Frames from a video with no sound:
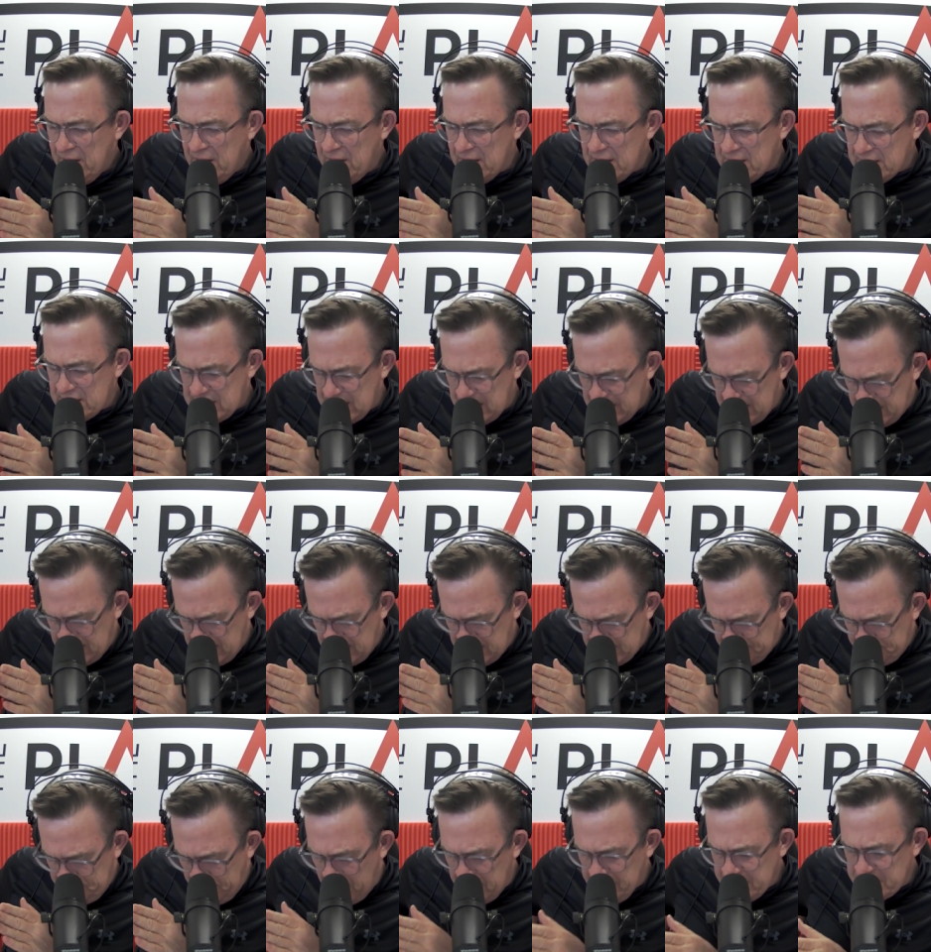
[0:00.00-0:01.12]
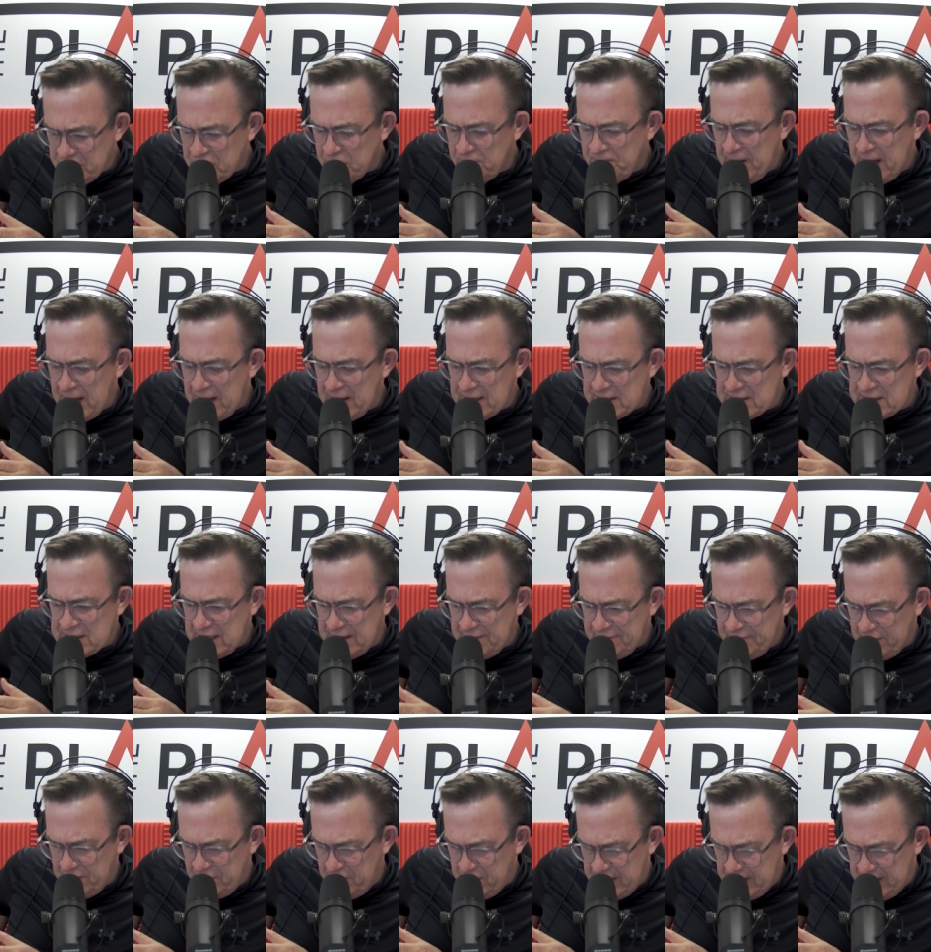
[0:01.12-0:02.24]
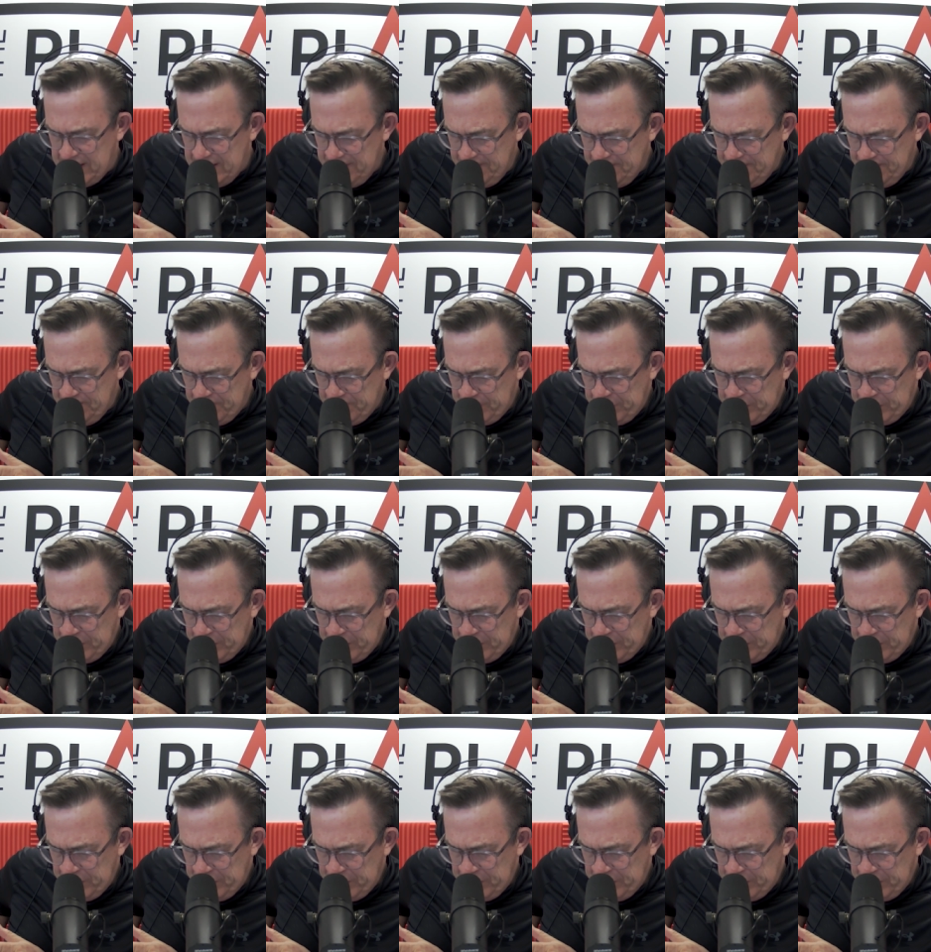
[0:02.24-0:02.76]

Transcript: It's, it's postal ballots everywhere.